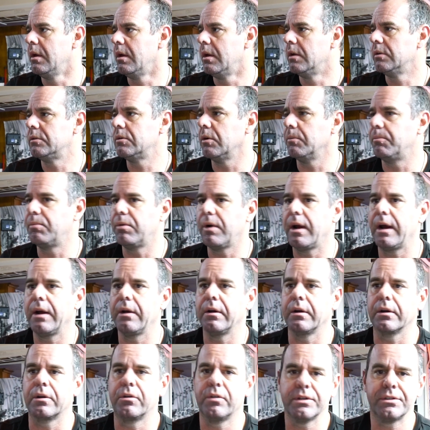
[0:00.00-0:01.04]
So prior
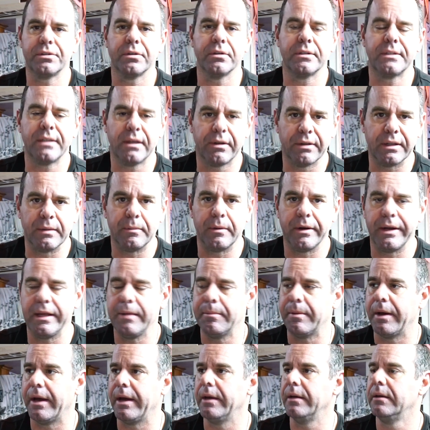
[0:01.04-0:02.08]
to Crystal selling them on
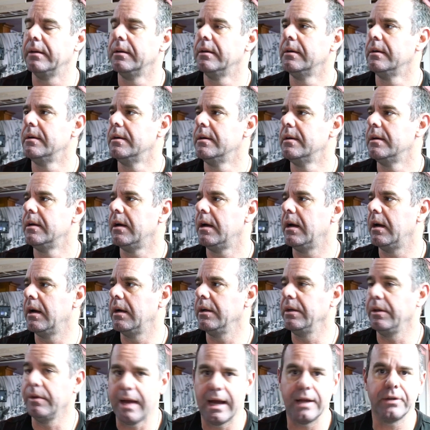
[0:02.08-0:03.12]
eBay,
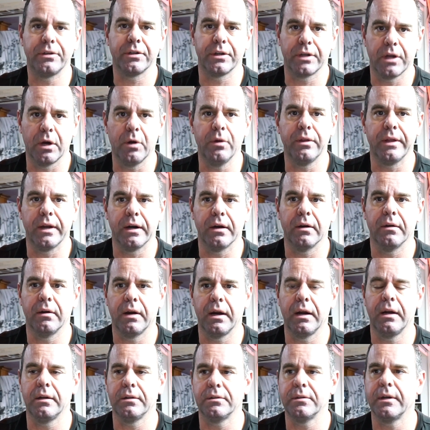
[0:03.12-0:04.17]
you had to go there,
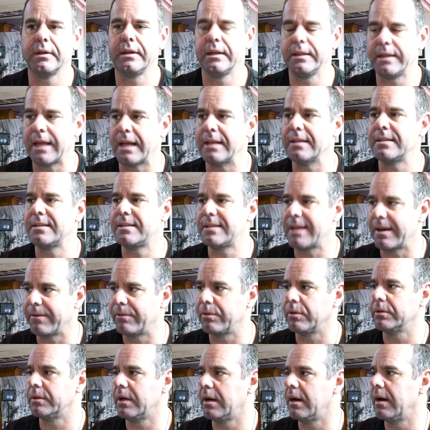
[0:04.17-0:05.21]
right? And so I did that
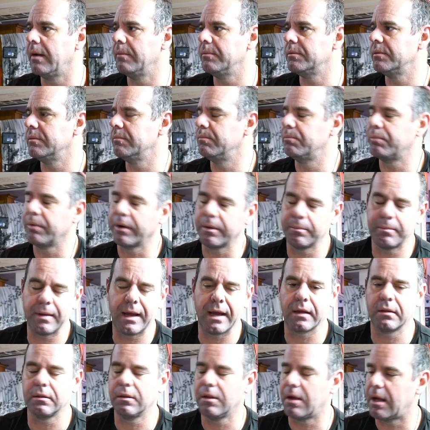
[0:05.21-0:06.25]
several times and bring
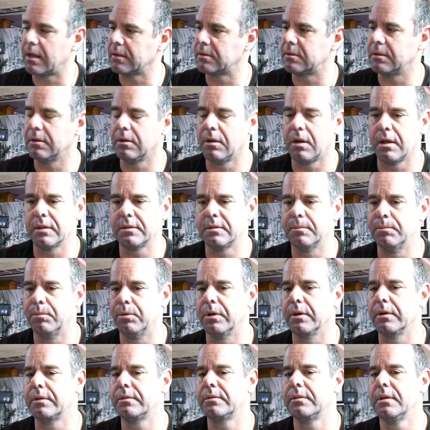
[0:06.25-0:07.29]
back lots and lots of
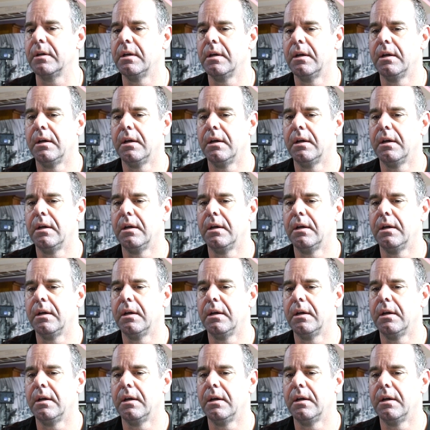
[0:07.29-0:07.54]
books.